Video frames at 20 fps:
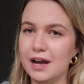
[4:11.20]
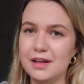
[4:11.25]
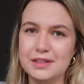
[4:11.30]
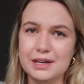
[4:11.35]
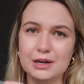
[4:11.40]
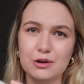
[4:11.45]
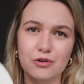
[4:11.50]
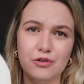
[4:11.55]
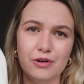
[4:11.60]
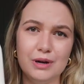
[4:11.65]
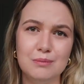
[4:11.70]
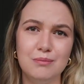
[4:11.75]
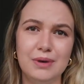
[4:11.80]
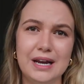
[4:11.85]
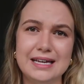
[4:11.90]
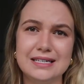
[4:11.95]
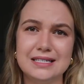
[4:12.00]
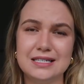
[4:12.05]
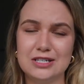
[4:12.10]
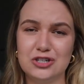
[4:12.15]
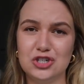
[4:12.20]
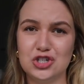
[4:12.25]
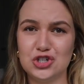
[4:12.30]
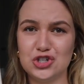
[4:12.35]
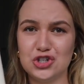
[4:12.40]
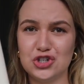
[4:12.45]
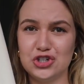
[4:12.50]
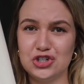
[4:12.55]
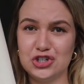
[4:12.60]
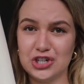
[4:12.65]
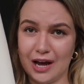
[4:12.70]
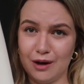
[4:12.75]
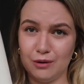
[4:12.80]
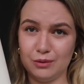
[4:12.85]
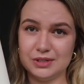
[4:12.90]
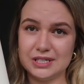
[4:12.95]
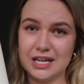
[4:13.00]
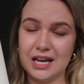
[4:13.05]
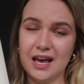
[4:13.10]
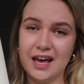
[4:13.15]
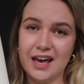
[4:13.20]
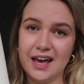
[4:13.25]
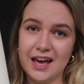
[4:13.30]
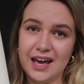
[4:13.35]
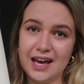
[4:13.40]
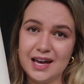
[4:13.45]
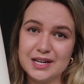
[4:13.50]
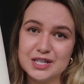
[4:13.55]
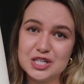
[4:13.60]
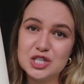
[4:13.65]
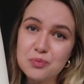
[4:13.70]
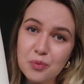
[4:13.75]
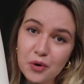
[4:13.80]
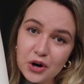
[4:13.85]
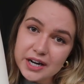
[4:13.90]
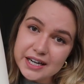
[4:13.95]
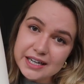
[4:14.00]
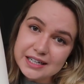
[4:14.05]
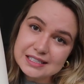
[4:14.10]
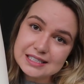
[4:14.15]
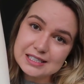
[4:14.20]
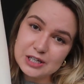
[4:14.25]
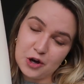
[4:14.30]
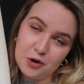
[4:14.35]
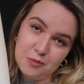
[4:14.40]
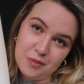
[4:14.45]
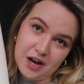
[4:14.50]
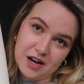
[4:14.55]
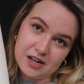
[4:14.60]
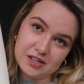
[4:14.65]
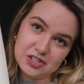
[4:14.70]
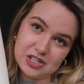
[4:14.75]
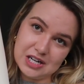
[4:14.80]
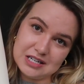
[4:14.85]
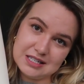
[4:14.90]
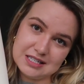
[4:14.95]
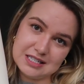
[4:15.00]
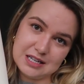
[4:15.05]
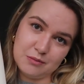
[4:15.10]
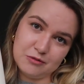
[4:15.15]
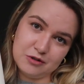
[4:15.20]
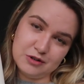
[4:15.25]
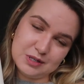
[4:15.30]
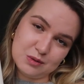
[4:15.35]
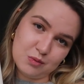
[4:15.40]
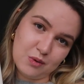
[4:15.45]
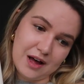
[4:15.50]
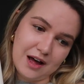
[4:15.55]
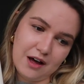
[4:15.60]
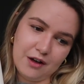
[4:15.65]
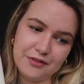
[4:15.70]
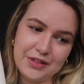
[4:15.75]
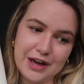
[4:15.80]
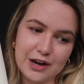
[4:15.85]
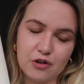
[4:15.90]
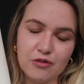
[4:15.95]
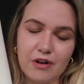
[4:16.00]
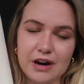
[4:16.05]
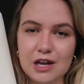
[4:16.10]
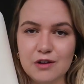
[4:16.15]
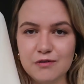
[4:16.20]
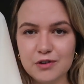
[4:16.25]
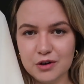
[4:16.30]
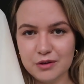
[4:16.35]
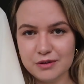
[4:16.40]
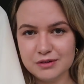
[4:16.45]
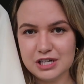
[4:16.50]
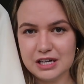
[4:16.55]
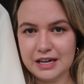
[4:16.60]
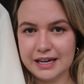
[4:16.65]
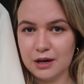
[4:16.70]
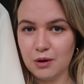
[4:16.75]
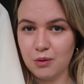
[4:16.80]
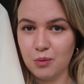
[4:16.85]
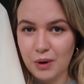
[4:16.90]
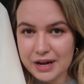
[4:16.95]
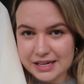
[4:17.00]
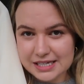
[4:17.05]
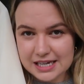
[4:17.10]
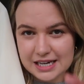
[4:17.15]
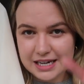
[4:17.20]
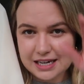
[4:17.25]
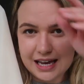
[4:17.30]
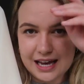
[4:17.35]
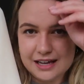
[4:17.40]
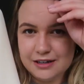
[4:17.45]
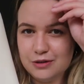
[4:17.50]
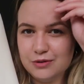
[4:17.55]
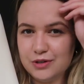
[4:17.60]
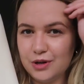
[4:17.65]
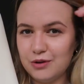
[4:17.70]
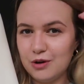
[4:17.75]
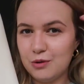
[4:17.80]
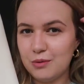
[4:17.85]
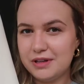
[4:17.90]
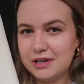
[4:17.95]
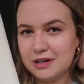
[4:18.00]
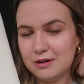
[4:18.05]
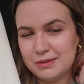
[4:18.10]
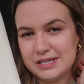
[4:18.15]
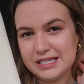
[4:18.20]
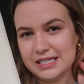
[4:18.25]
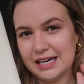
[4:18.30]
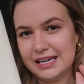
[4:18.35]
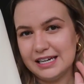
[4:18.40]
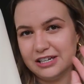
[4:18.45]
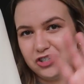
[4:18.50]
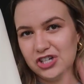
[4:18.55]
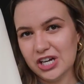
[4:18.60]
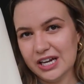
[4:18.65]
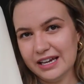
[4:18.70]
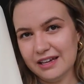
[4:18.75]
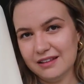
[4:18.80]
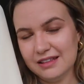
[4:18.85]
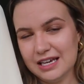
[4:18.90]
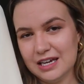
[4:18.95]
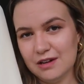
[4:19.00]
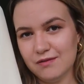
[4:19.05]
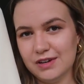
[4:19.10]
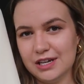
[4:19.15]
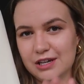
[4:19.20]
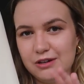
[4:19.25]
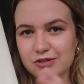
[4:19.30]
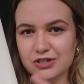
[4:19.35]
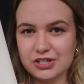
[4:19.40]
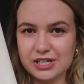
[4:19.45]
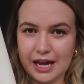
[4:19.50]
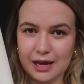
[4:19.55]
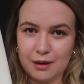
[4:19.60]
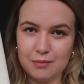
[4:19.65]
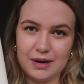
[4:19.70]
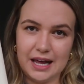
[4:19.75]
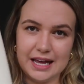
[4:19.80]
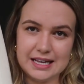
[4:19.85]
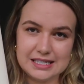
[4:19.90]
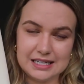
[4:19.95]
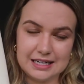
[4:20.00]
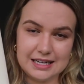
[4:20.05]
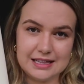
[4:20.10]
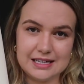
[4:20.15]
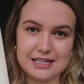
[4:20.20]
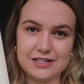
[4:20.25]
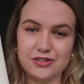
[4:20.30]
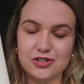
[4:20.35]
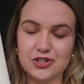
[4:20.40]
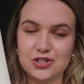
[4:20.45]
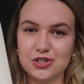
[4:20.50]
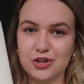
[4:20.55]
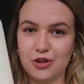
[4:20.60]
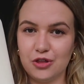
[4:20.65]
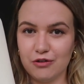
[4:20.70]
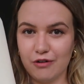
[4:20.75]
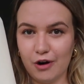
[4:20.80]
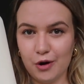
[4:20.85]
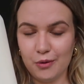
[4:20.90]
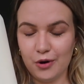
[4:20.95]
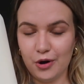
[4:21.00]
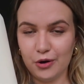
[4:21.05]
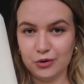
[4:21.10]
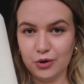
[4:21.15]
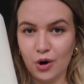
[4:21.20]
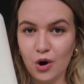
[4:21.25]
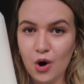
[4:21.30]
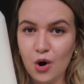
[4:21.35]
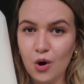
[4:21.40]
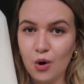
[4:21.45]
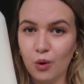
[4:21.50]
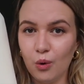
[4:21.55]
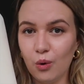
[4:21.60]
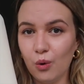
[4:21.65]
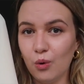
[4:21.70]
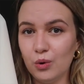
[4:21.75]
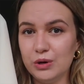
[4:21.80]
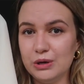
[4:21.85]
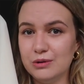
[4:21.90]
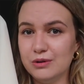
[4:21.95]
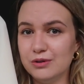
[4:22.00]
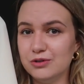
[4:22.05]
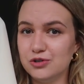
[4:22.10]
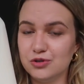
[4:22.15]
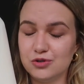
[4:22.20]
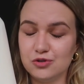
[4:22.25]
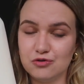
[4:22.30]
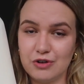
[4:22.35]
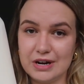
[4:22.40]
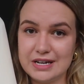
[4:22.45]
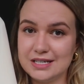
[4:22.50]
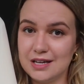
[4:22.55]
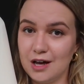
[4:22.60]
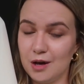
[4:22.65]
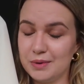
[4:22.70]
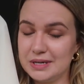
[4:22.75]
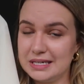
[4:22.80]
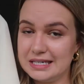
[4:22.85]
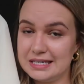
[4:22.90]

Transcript: I think cream blazers just shout spring so much and summer as well. They're great if you're going to like a wedding and you don't know whether you're gonna be slightly chilly in the evening, you just take a blazer like this just to throw on, or you can just dress up a